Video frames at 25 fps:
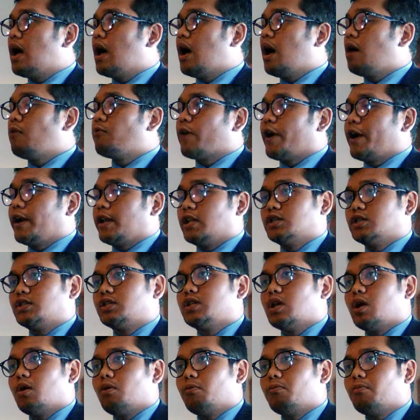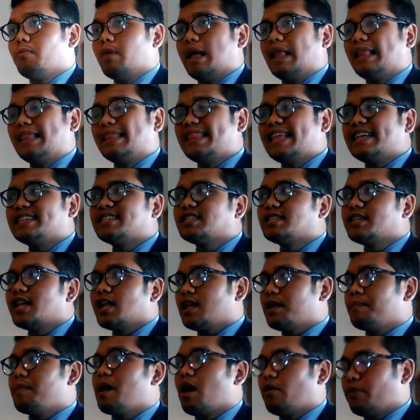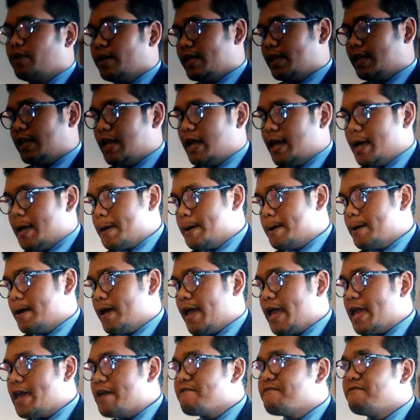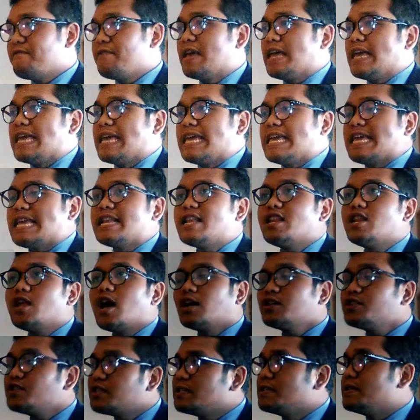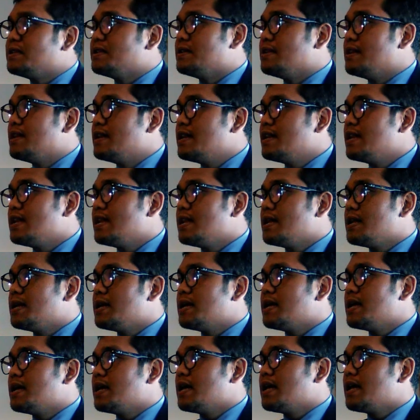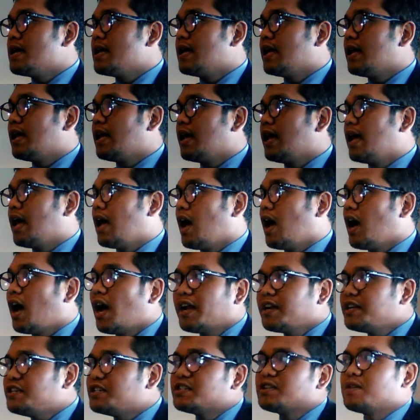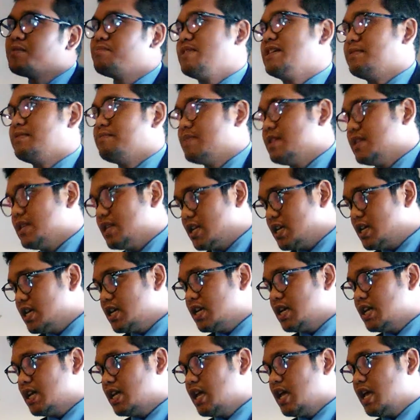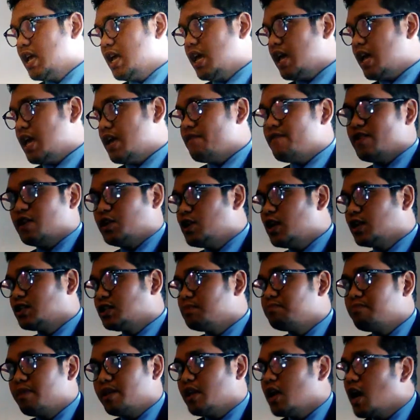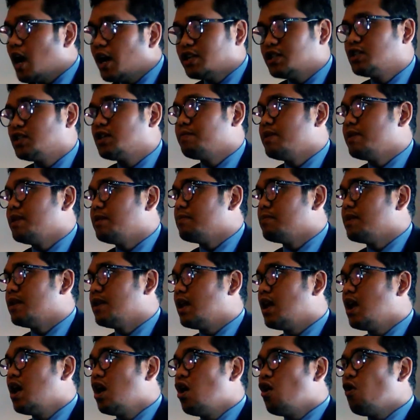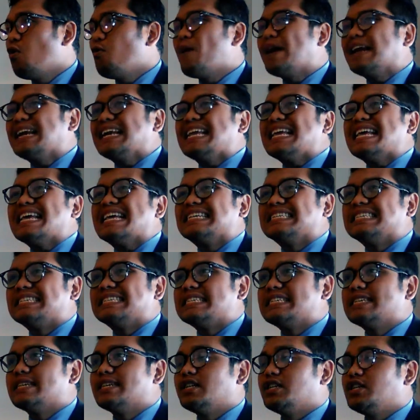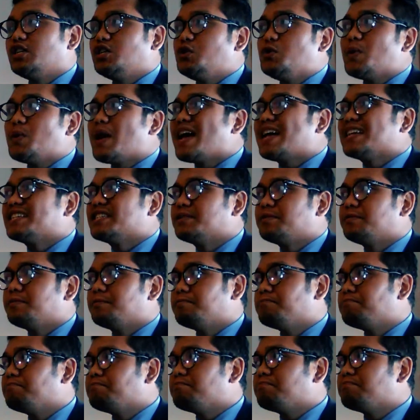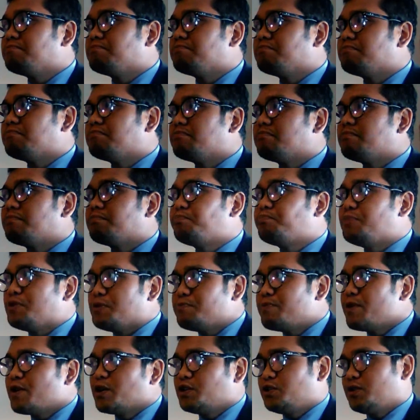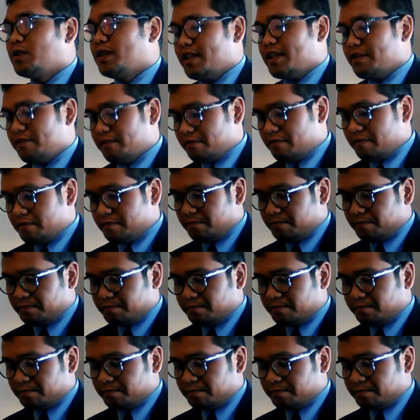All right, so let's talk about it. If he doesn't honest commitment, if he doesn't make honest commitment, what is U.S. prepared to live?